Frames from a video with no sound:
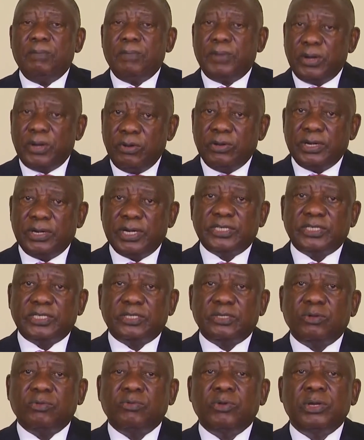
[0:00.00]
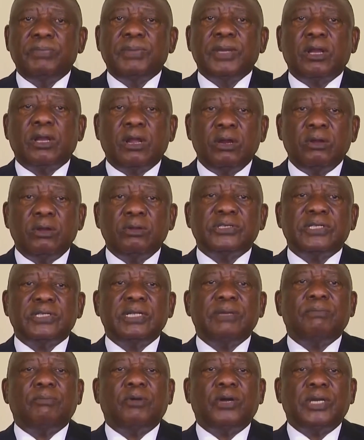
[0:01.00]
Progress will be
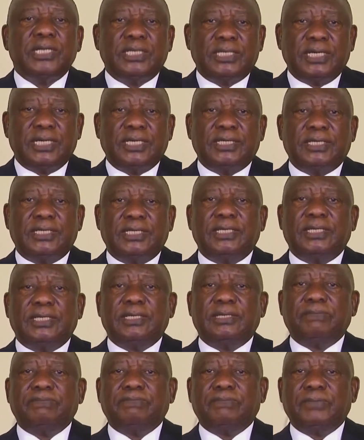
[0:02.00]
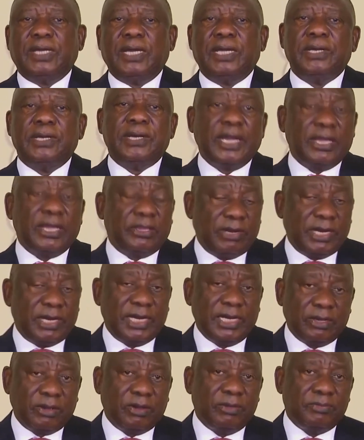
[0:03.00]
closely monitored and
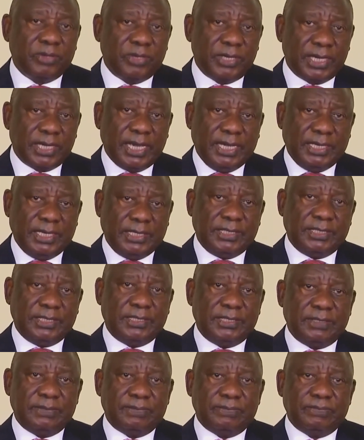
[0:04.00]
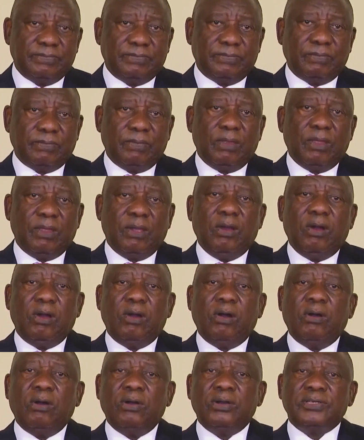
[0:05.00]
regularly communicated.
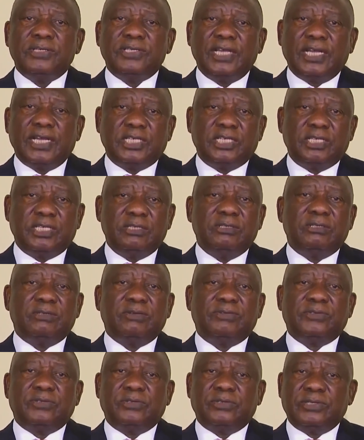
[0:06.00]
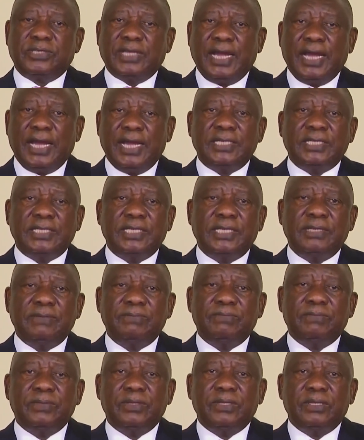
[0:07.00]
All sections of society
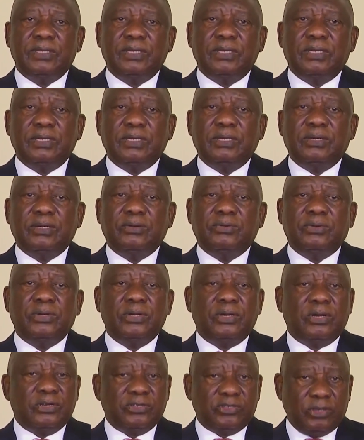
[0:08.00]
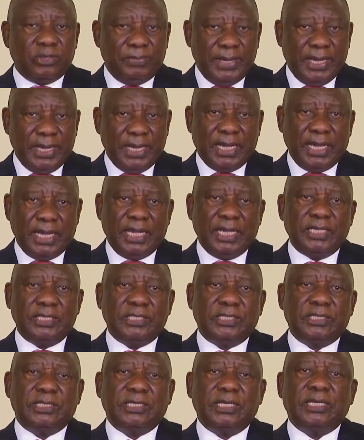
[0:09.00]
will also be
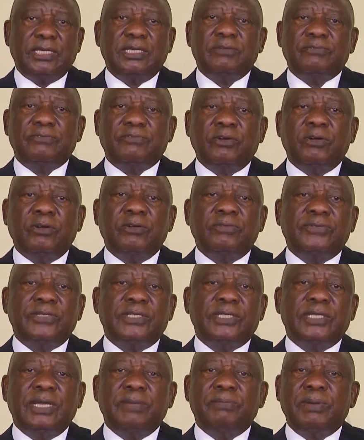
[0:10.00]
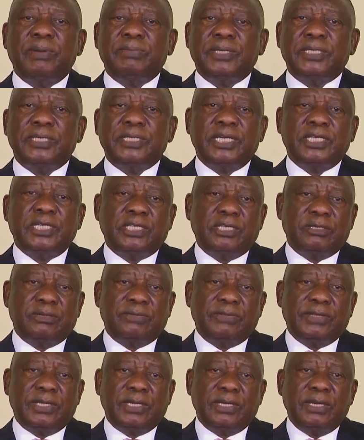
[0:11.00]
engaged and involved in the implementation
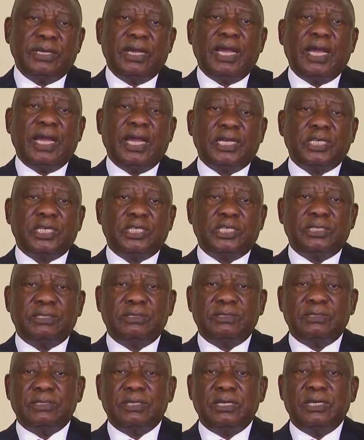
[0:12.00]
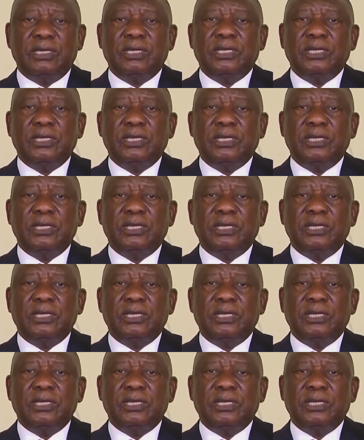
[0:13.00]
of the actions